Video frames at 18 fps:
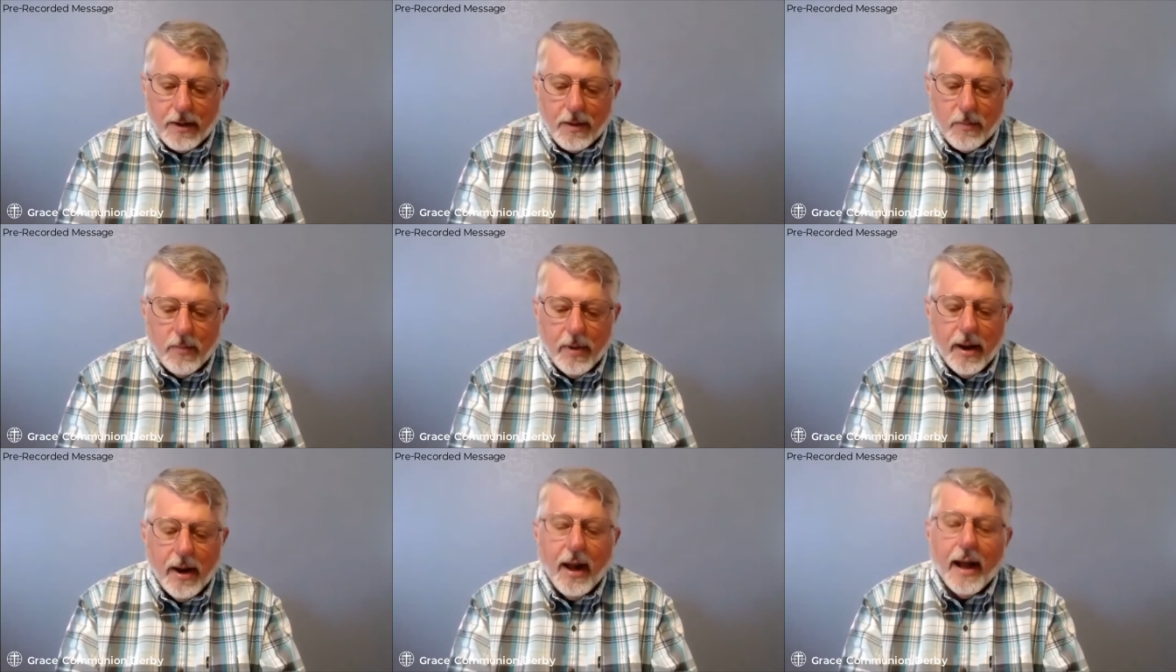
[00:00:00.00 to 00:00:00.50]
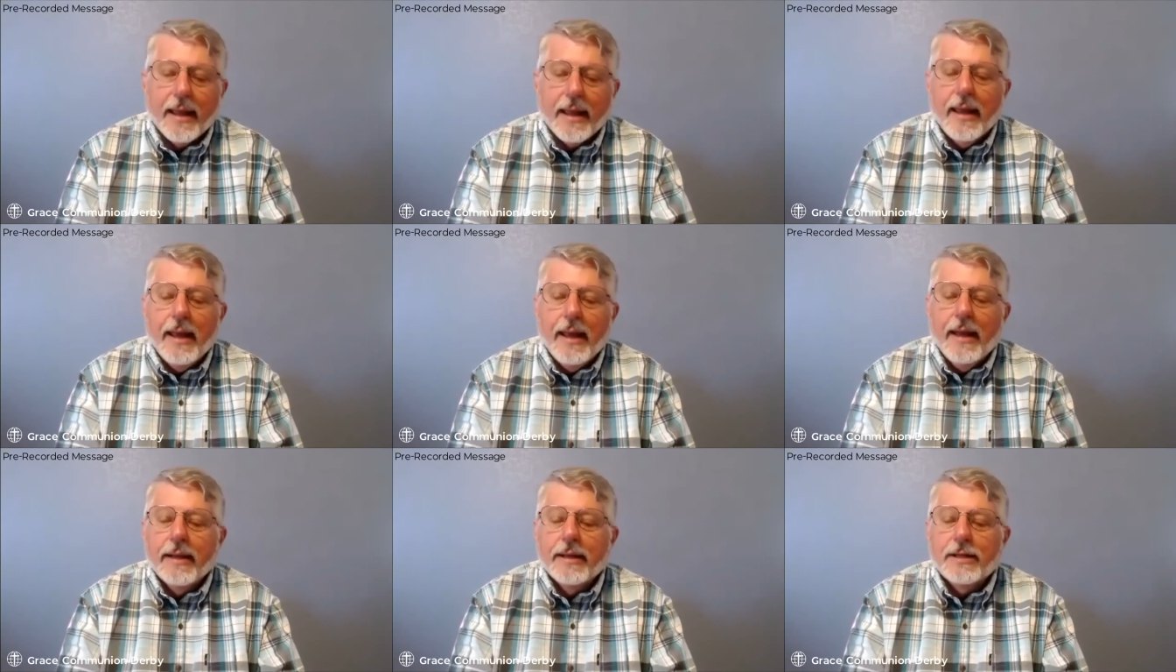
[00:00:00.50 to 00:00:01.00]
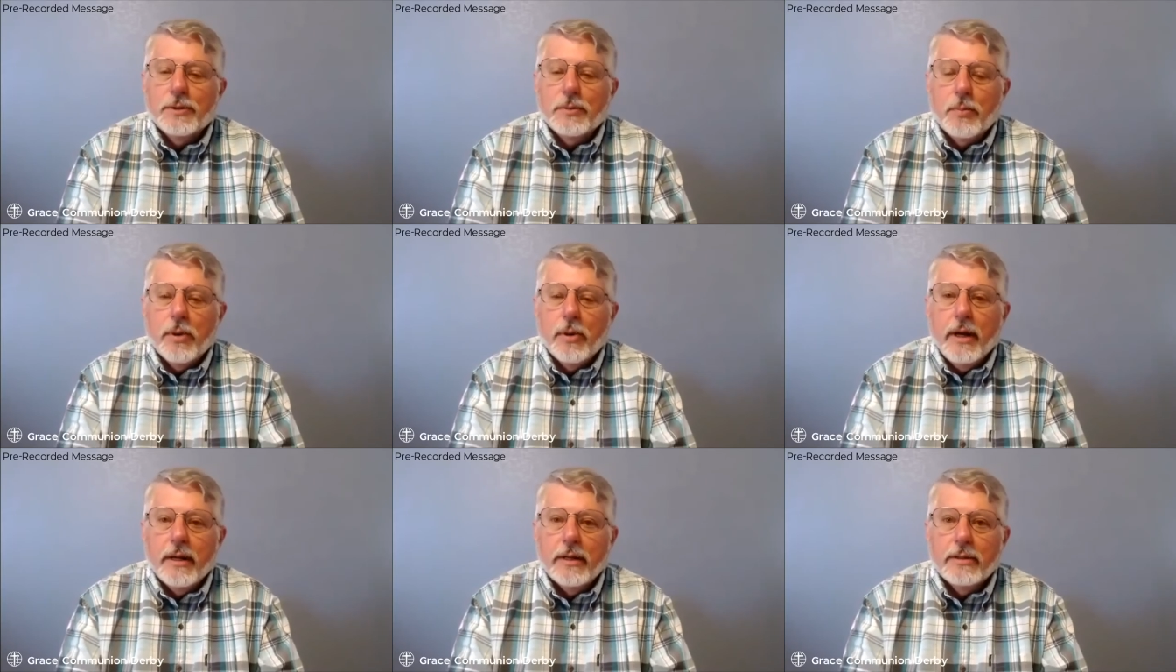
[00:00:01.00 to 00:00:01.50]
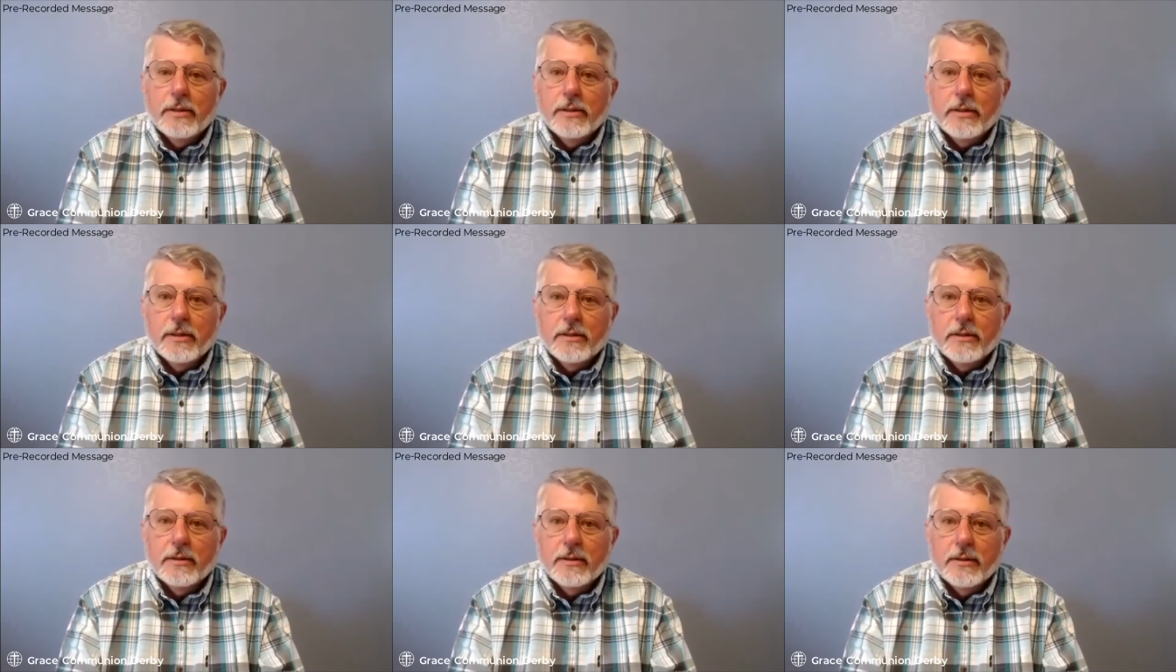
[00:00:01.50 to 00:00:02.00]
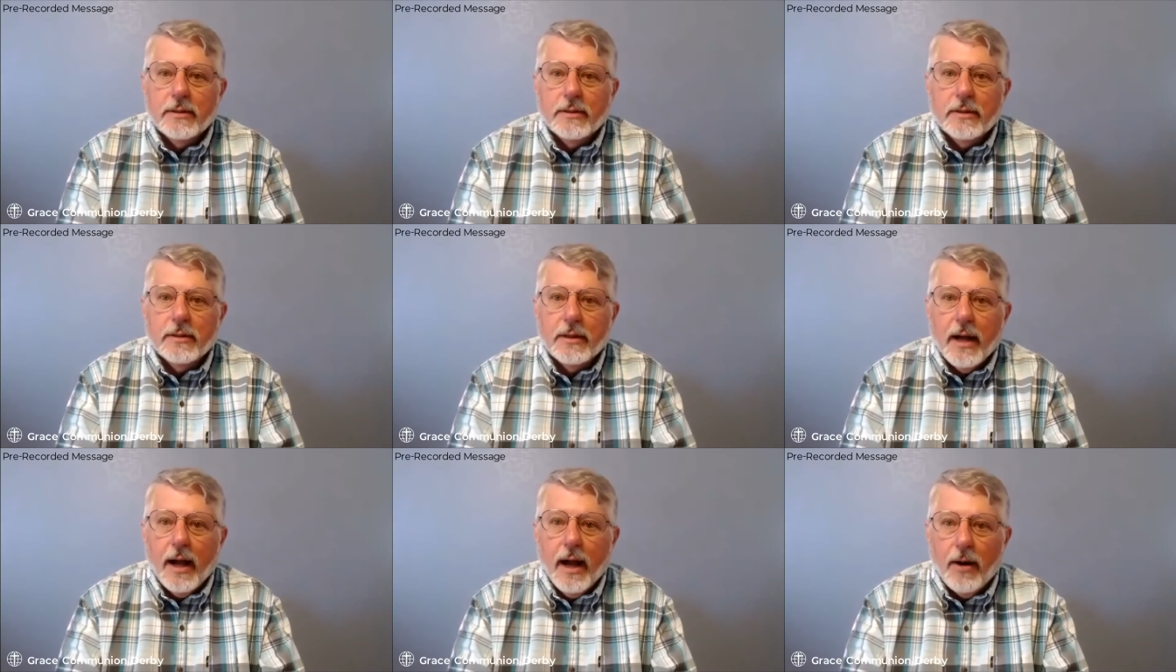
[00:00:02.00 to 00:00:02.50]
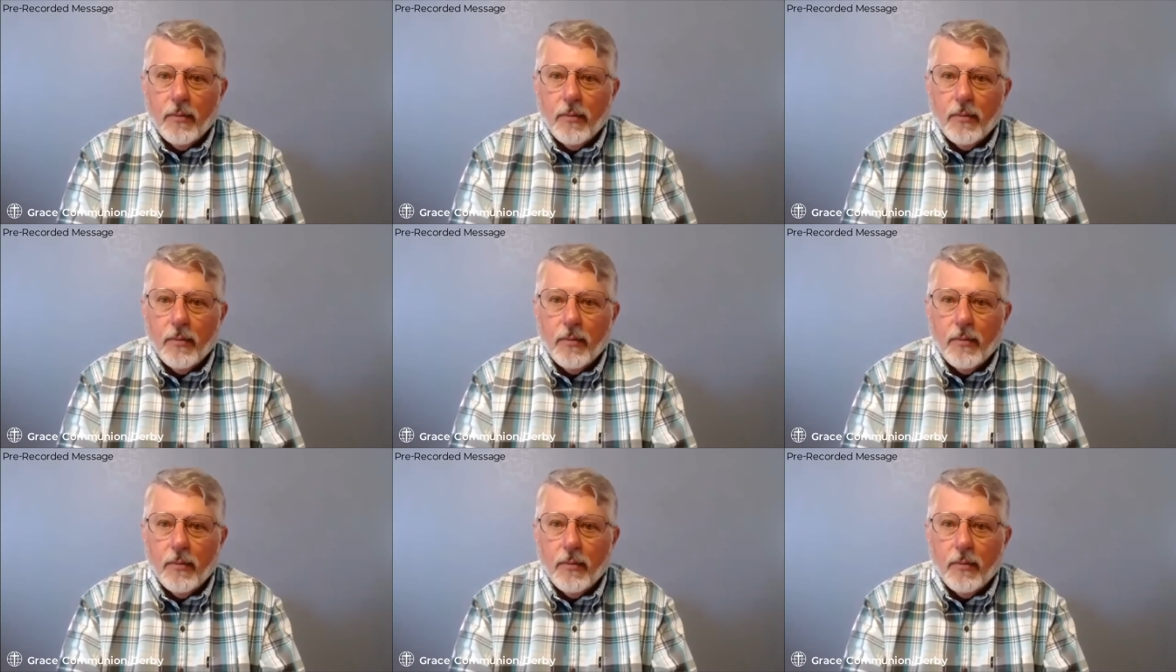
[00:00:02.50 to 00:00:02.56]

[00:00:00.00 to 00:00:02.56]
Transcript: but I can't express how